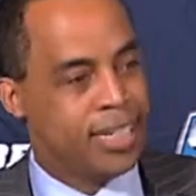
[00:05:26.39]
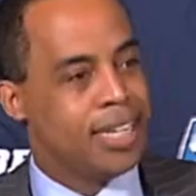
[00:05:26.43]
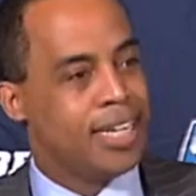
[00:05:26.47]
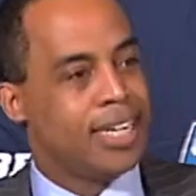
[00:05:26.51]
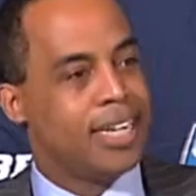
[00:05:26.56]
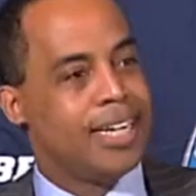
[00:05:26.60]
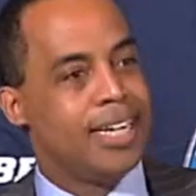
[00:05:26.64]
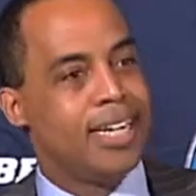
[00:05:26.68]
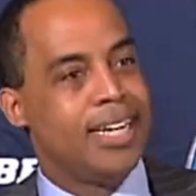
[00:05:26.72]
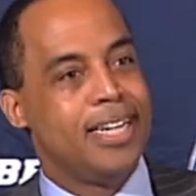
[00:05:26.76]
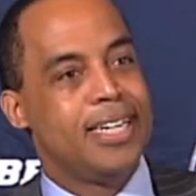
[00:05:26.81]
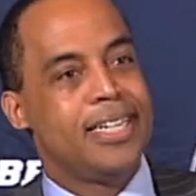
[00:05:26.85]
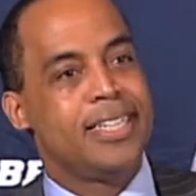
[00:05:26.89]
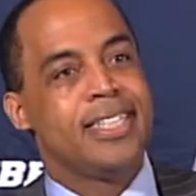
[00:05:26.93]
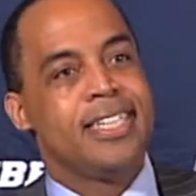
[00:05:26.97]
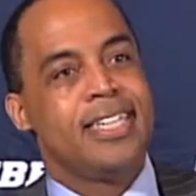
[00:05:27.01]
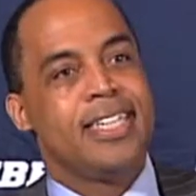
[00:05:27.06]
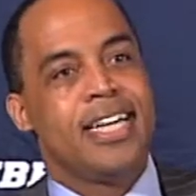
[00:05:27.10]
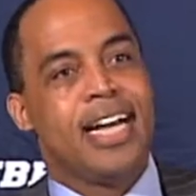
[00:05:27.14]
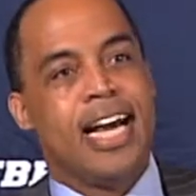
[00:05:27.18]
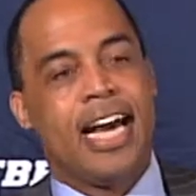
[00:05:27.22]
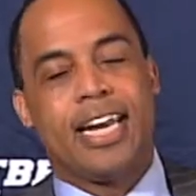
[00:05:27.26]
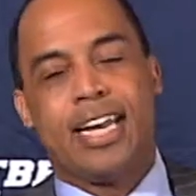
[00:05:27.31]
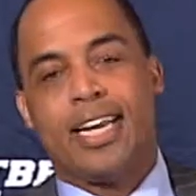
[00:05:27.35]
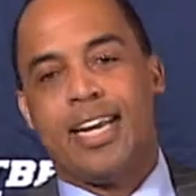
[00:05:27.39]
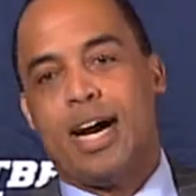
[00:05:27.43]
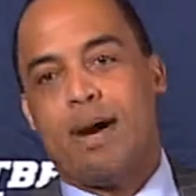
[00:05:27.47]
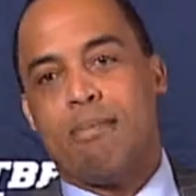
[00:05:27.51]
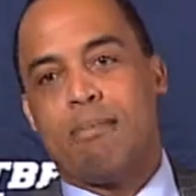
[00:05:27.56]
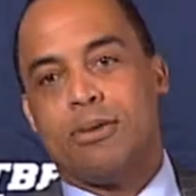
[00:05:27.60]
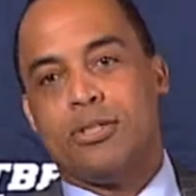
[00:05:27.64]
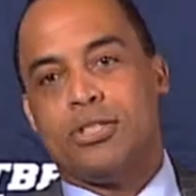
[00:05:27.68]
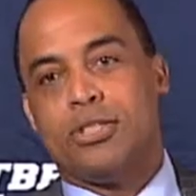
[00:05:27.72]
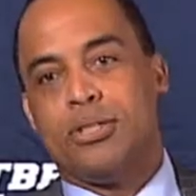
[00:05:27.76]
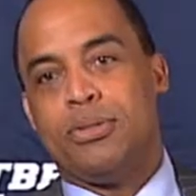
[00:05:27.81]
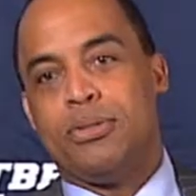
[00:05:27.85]
had an
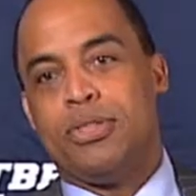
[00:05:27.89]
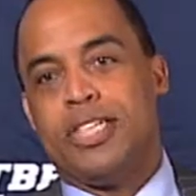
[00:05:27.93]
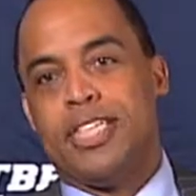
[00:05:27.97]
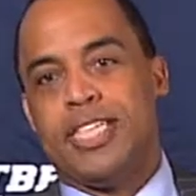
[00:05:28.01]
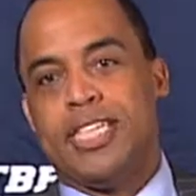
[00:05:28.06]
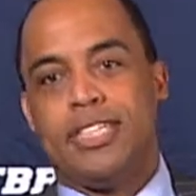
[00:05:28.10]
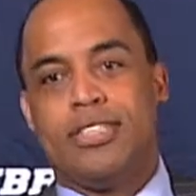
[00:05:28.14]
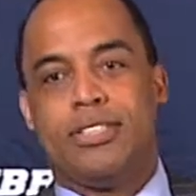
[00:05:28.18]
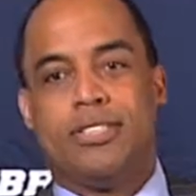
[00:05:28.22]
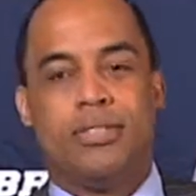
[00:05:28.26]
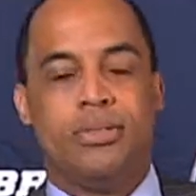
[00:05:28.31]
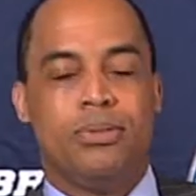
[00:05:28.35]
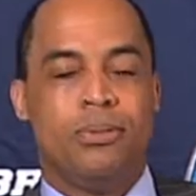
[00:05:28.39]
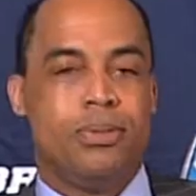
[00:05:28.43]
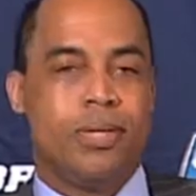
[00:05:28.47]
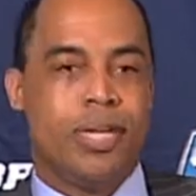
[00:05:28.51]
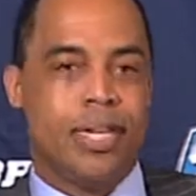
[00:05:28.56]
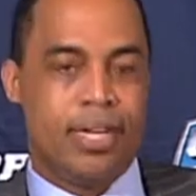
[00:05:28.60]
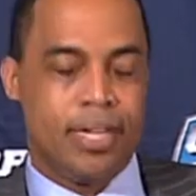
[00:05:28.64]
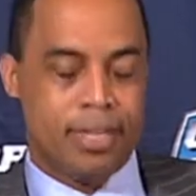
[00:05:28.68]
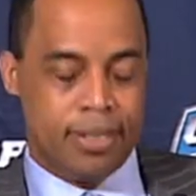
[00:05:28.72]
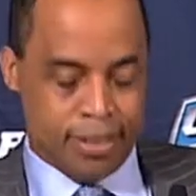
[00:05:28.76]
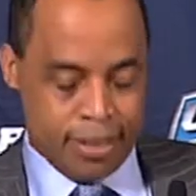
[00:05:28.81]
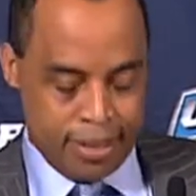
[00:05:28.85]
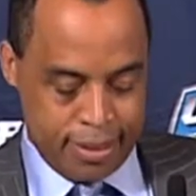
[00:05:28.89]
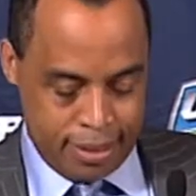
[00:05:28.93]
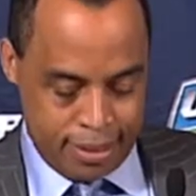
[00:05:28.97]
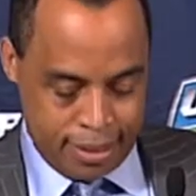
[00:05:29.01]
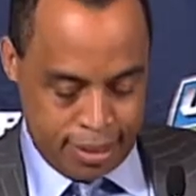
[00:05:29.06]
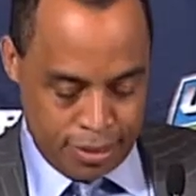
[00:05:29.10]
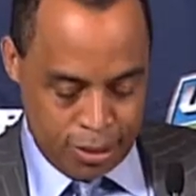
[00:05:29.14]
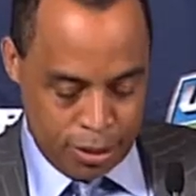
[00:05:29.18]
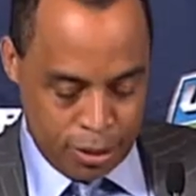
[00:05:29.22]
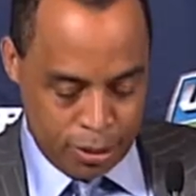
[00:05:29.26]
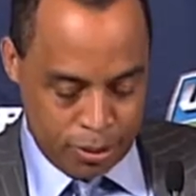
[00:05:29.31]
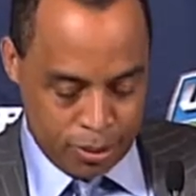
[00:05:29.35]
opportunity to
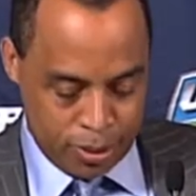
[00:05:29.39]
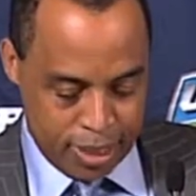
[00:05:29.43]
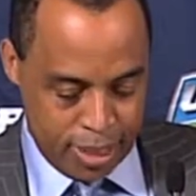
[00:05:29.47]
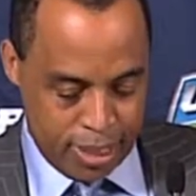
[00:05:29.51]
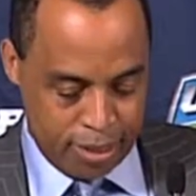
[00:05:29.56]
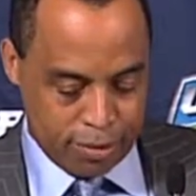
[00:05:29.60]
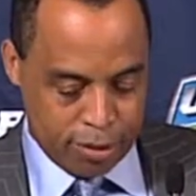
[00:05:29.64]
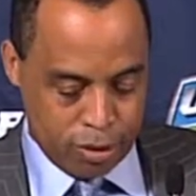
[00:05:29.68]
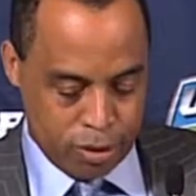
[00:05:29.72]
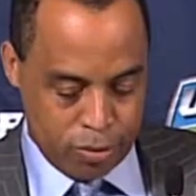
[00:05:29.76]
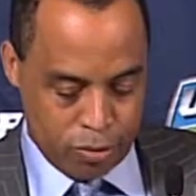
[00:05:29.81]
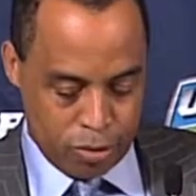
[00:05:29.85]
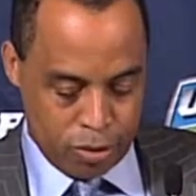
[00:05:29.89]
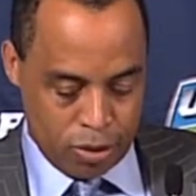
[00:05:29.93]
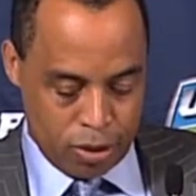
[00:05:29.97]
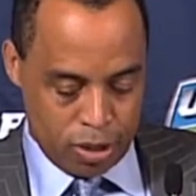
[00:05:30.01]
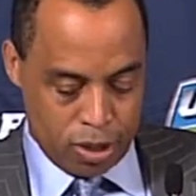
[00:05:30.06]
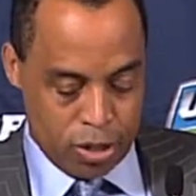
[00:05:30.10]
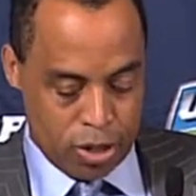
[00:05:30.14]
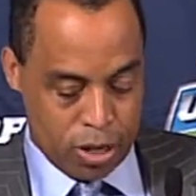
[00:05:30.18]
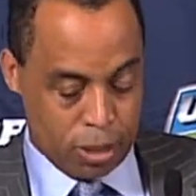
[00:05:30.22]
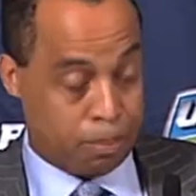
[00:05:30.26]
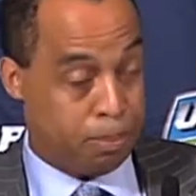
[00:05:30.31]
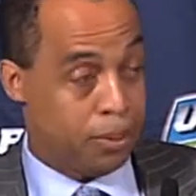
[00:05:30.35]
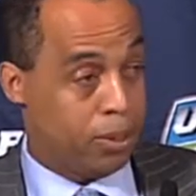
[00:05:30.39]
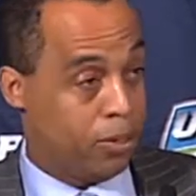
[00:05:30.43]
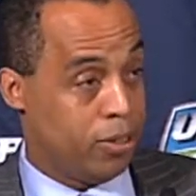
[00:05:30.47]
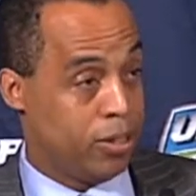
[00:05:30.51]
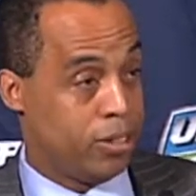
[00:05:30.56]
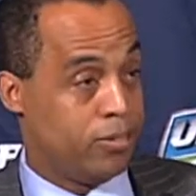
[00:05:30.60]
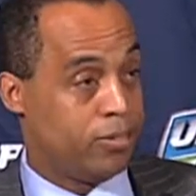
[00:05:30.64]
know Kevin over a long period